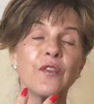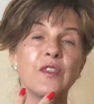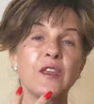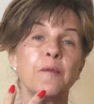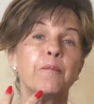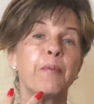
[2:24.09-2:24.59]

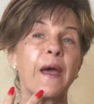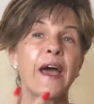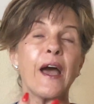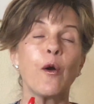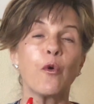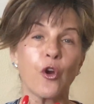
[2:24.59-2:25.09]
the
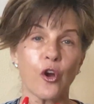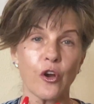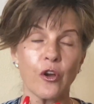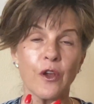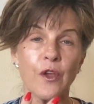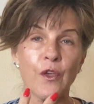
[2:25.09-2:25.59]

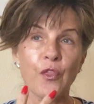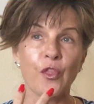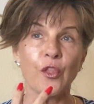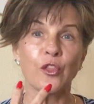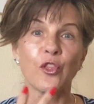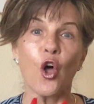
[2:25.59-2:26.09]
power
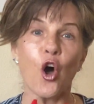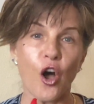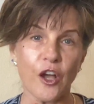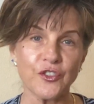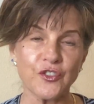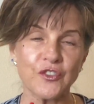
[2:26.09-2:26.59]

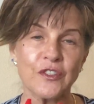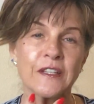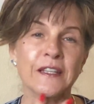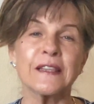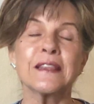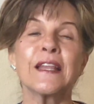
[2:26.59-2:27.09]
lost
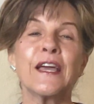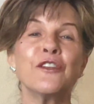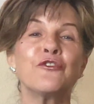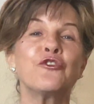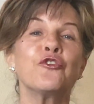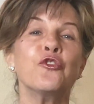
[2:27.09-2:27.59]

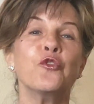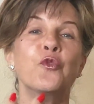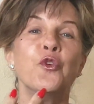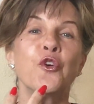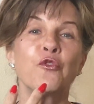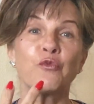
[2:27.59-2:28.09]
led
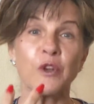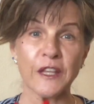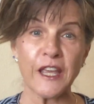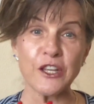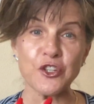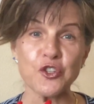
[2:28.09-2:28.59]
to
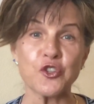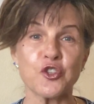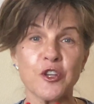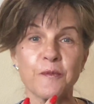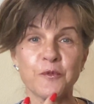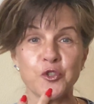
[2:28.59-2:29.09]

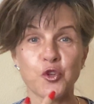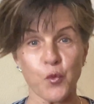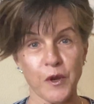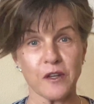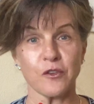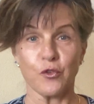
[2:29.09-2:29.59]
relationships
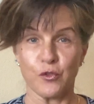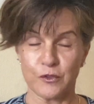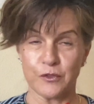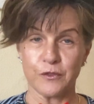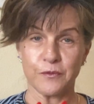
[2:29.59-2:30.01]
dwindled,